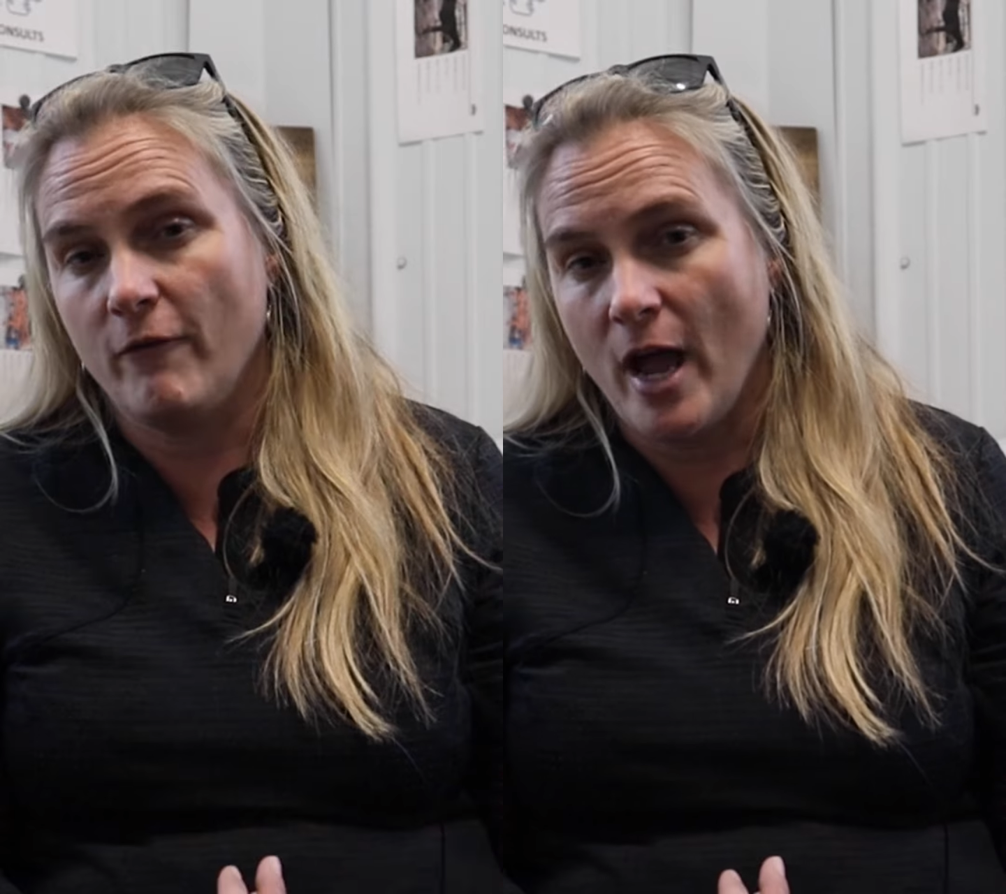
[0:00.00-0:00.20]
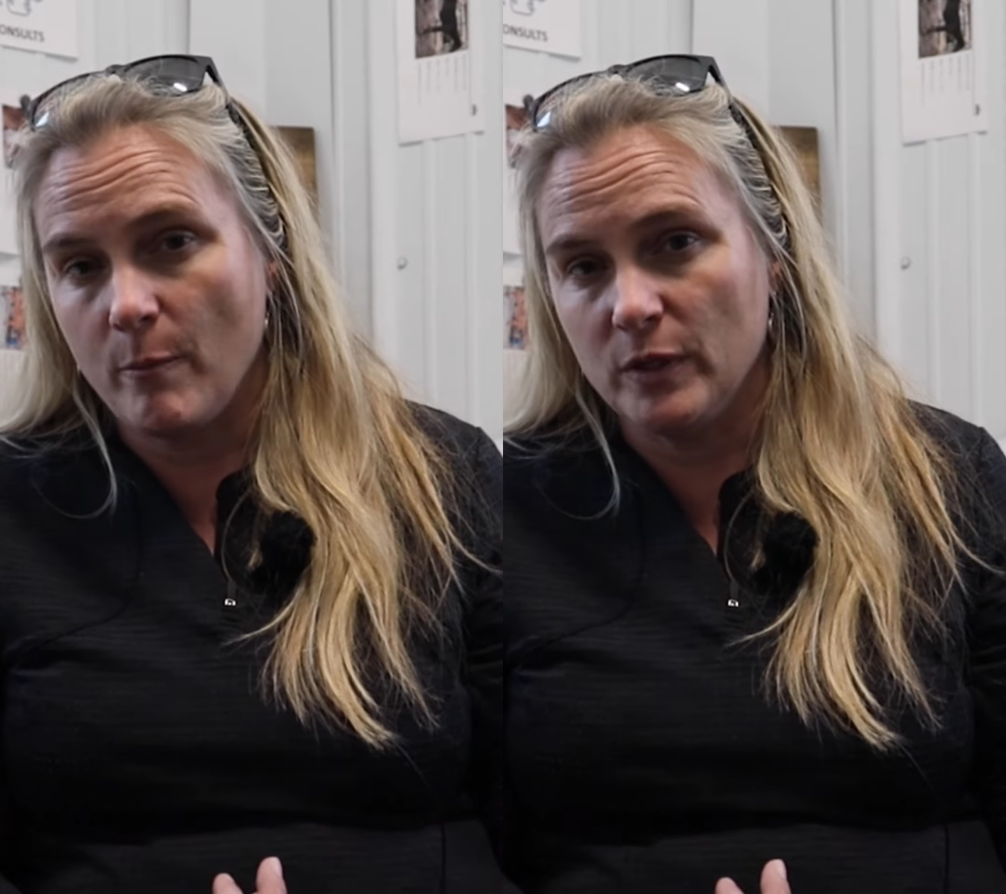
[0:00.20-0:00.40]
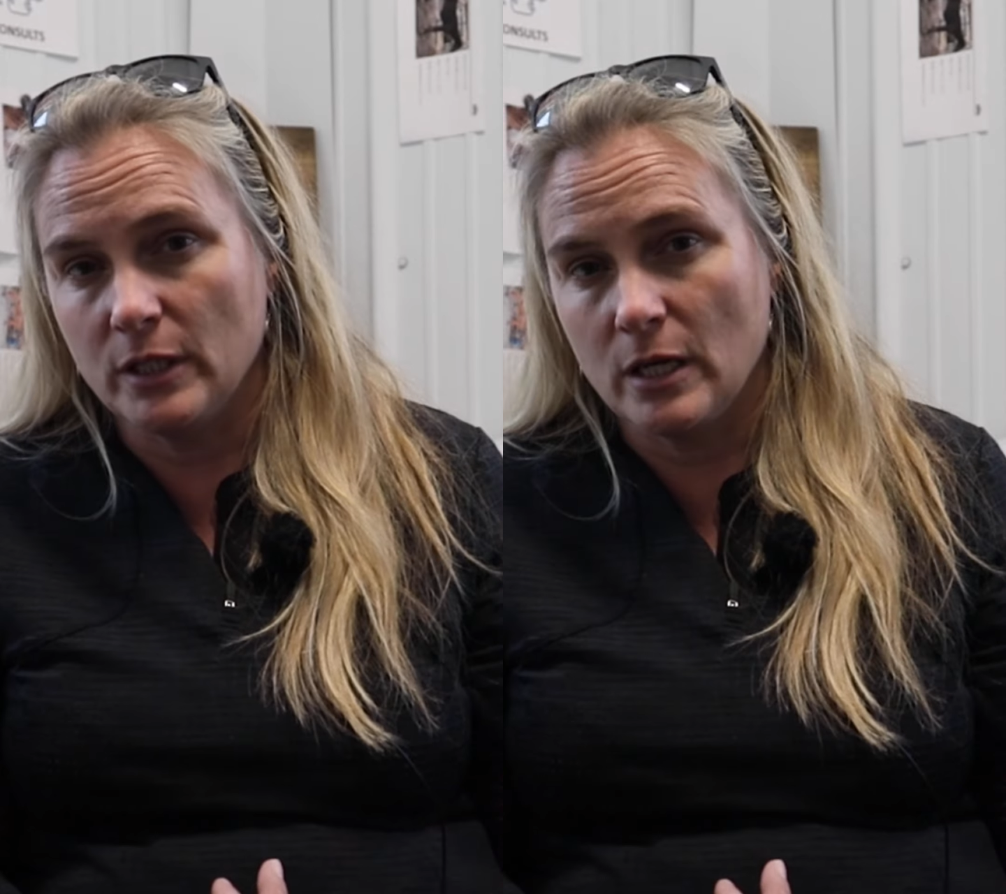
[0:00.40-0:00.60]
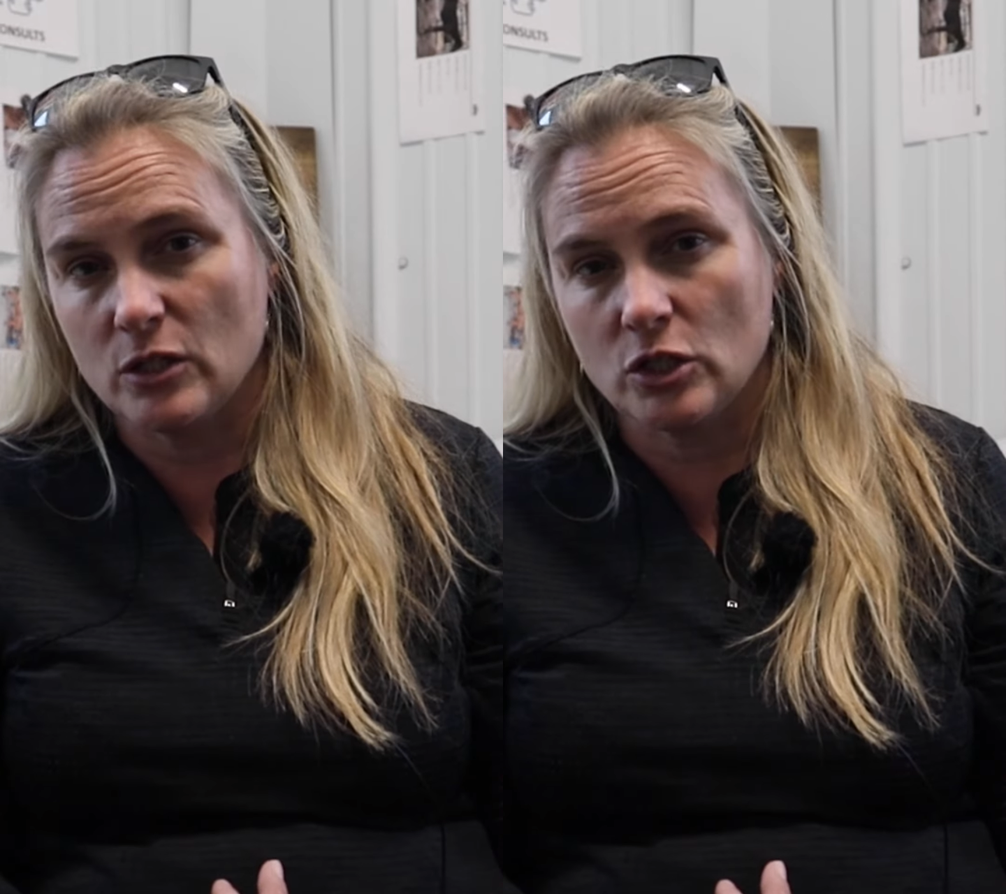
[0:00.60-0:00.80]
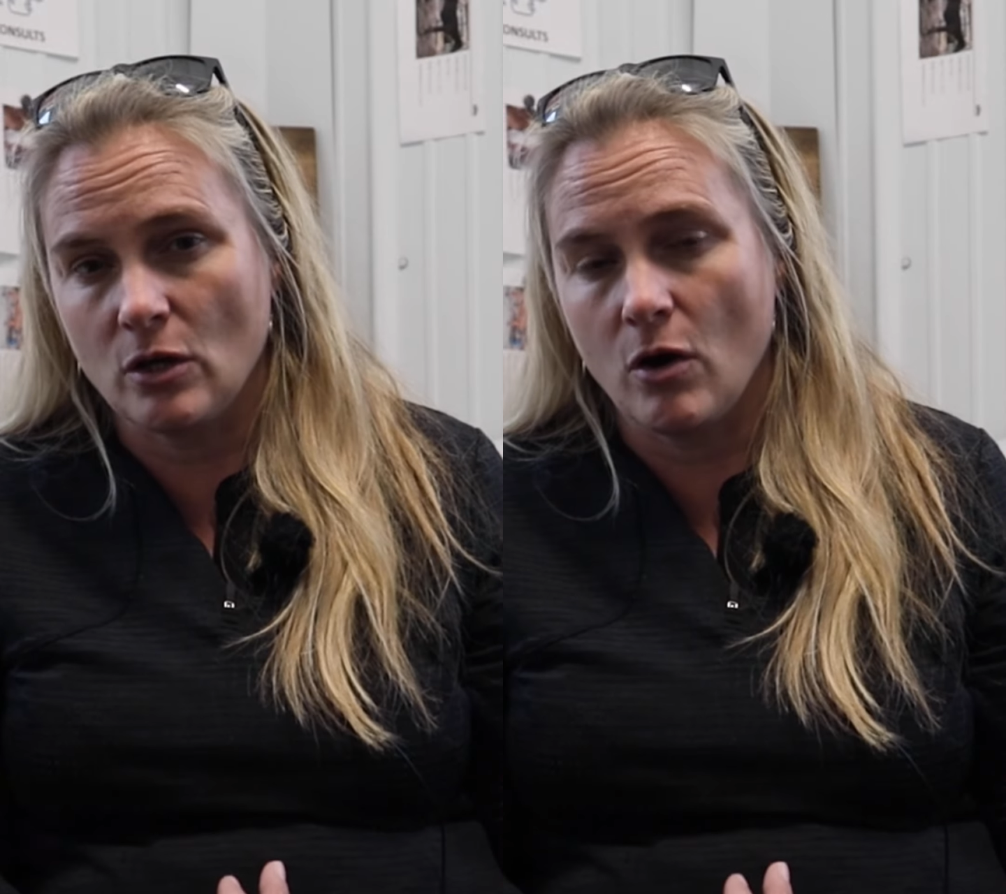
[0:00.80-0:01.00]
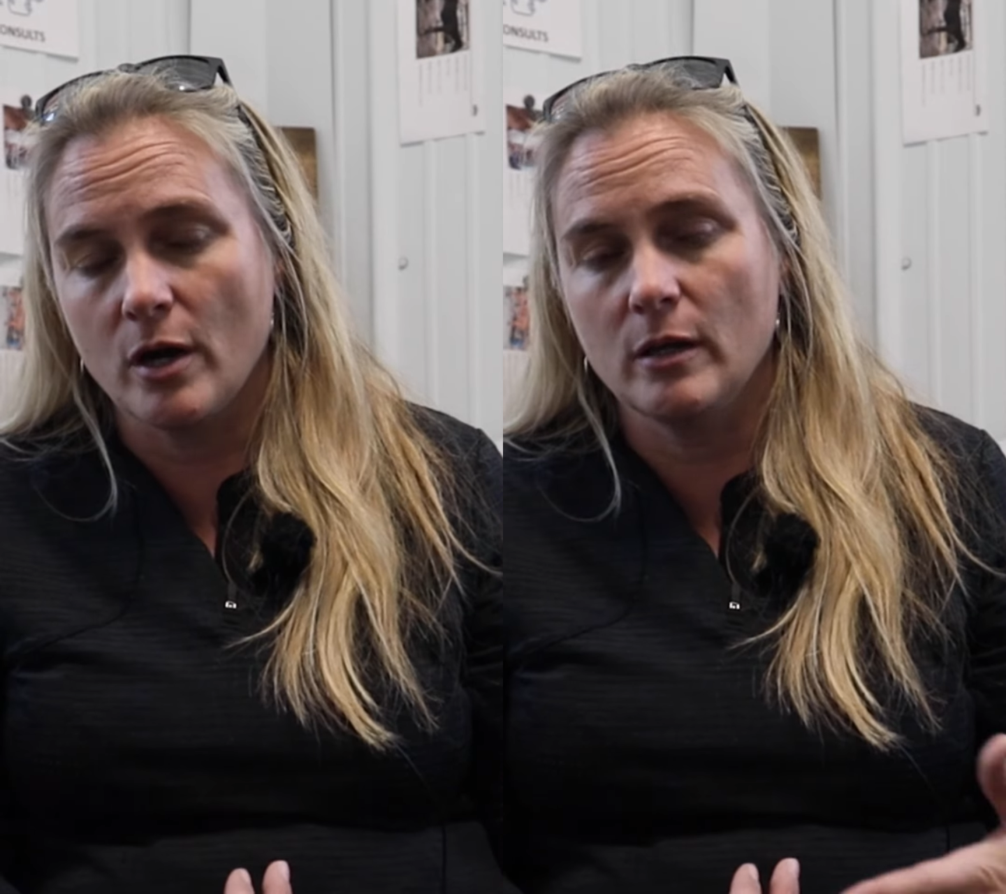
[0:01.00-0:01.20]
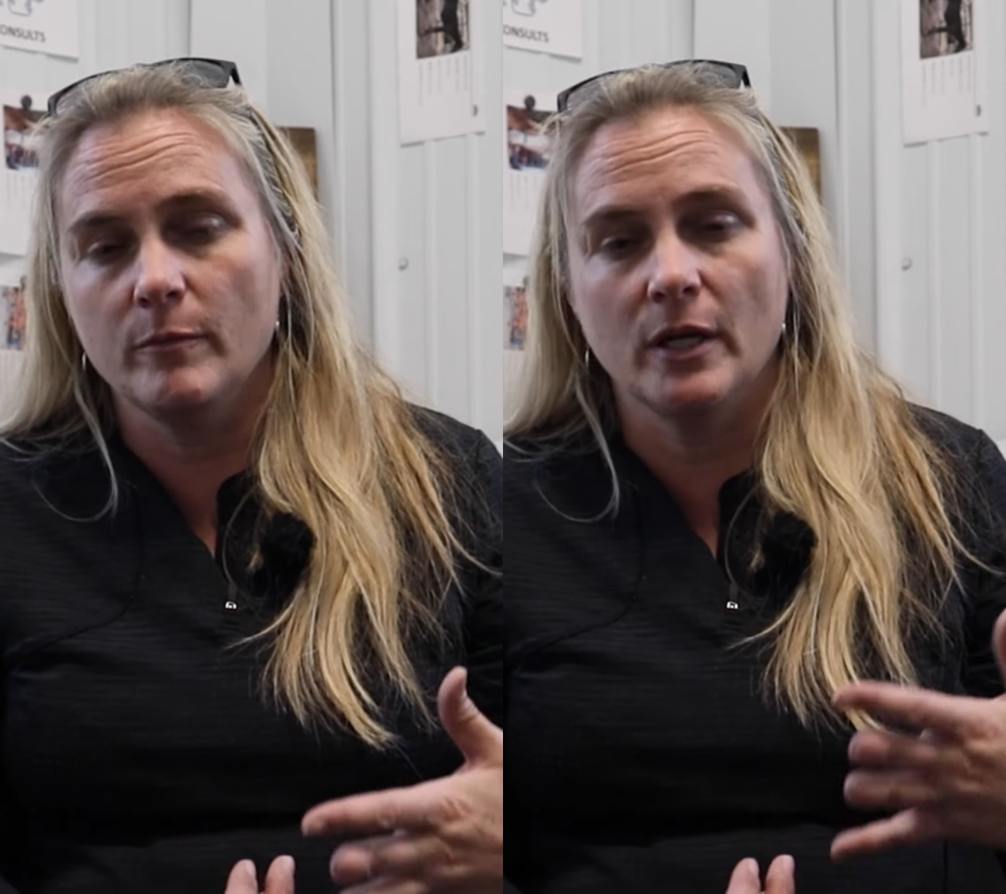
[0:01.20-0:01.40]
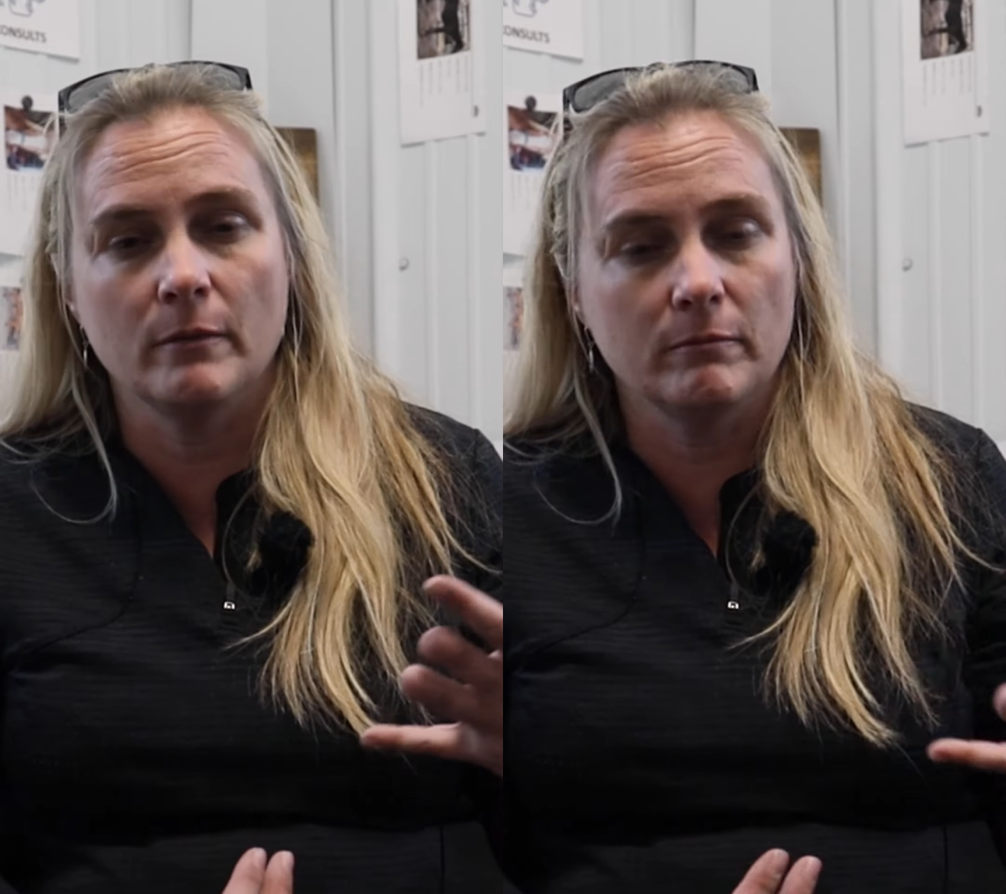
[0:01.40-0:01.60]
happened to get it started,
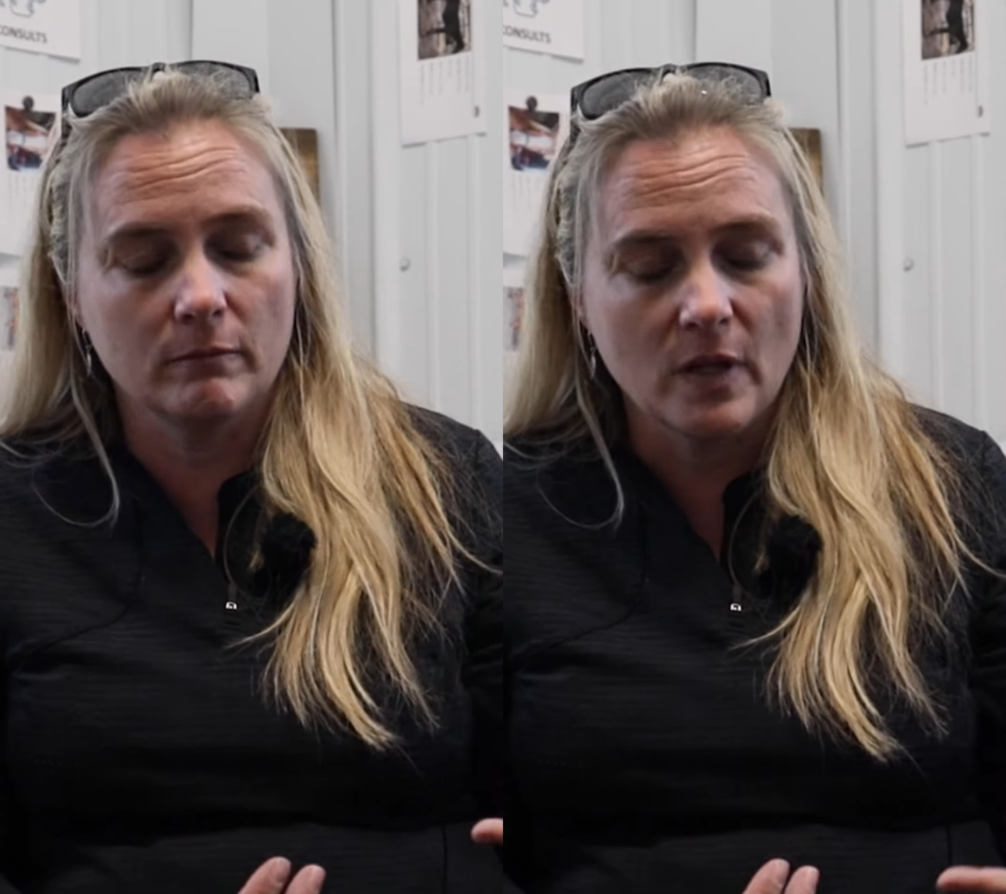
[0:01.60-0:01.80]
but